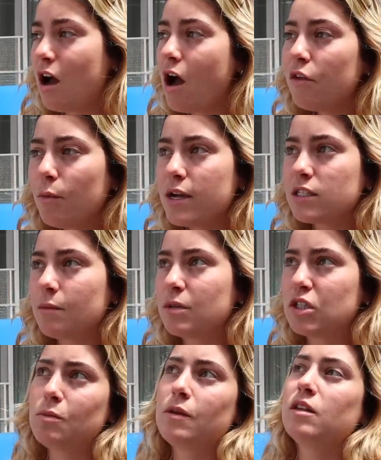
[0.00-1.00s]
Otherwise, I'm
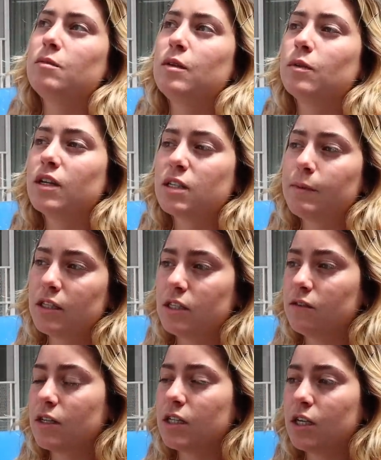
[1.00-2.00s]
assuming they'd be really
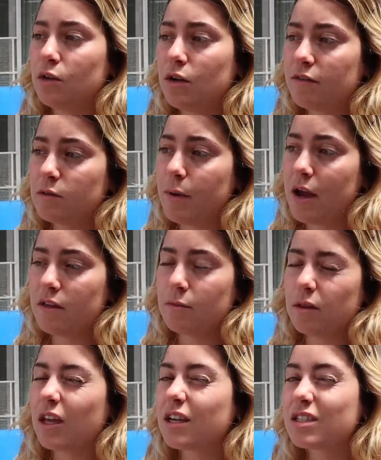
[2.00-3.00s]
expensive because then you'd have to buy
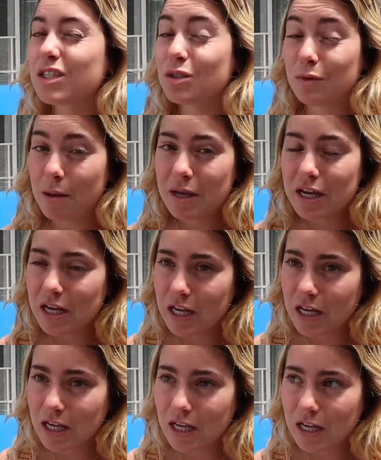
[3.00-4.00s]
them in like
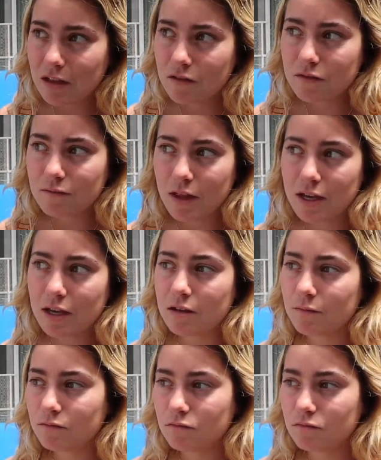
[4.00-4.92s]
ceramic like